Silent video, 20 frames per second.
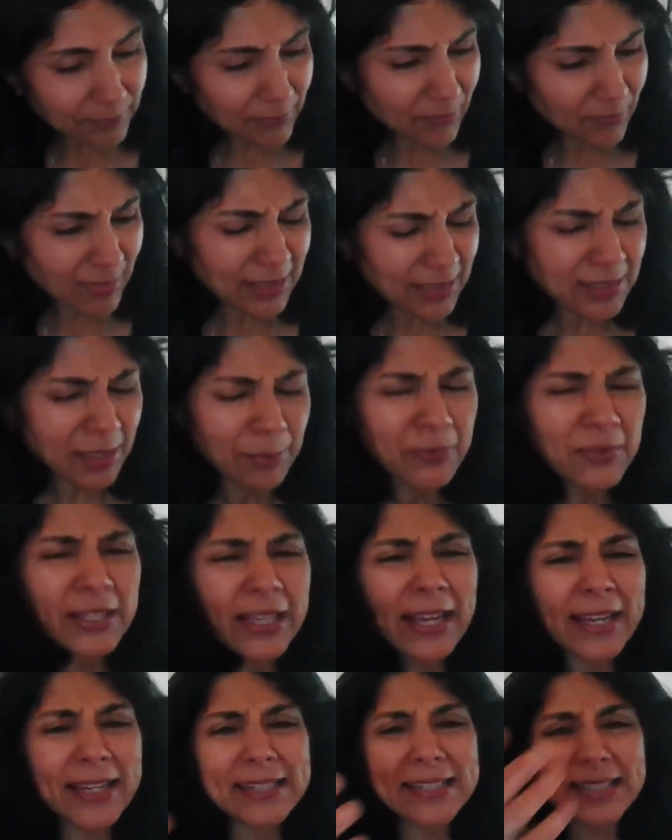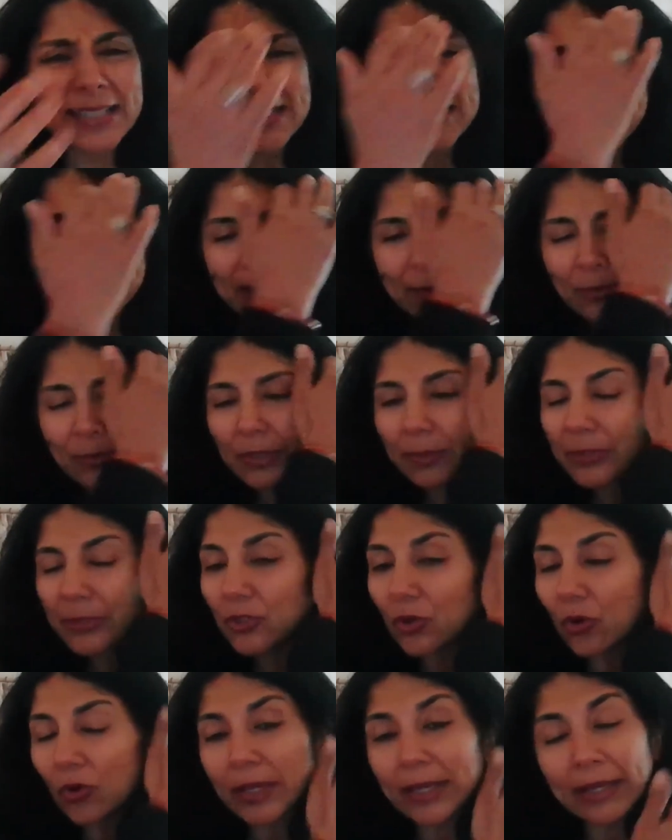some of the ideas that I'm going to be
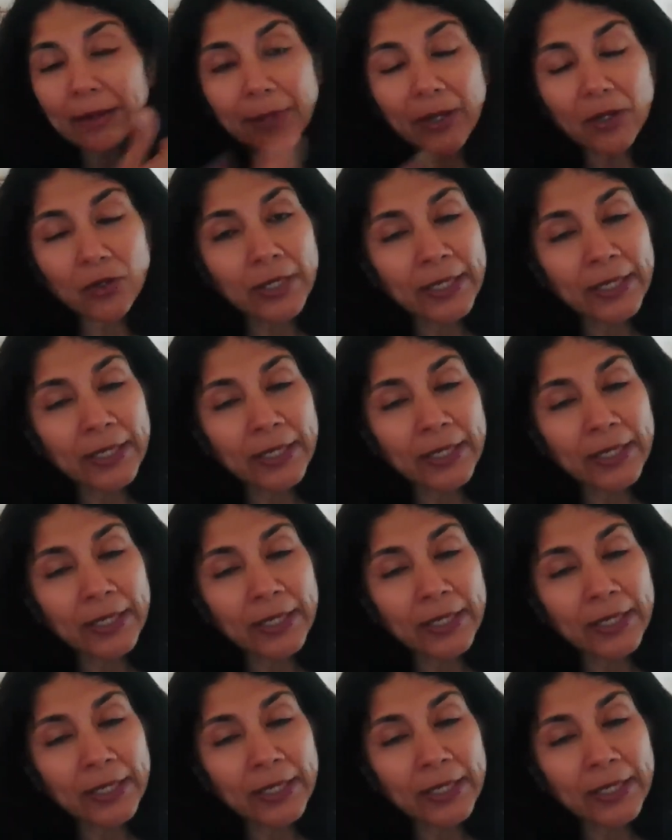talking about.